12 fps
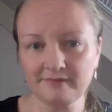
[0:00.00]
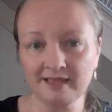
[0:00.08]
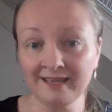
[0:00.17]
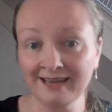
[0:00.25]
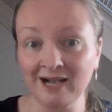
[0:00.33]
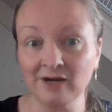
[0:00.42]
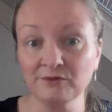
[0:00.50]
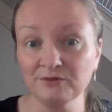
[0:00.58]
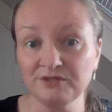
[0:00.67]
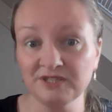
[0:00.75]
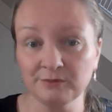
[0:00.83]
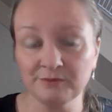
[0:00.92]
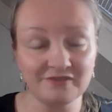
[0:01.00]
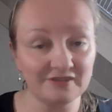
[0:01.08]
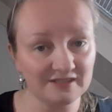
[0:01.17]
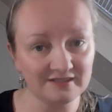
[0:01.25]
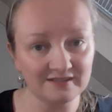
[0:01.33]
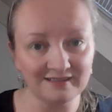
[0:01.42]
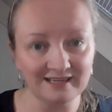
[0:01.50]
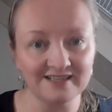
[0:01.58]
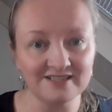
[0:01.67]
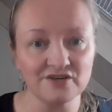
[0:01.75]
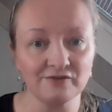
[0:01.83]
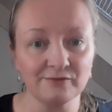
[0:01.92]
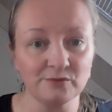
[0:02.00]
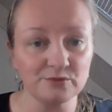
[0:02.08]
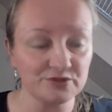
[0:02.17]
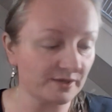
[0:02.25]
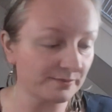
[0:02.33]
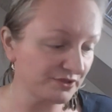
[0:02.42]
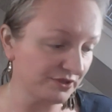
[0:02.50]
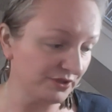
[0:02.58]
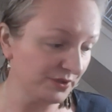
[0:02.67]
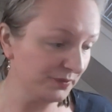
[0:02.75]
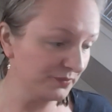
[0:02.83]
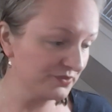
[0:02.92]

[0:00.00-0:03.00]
And how you deal with it, that is of course up to you.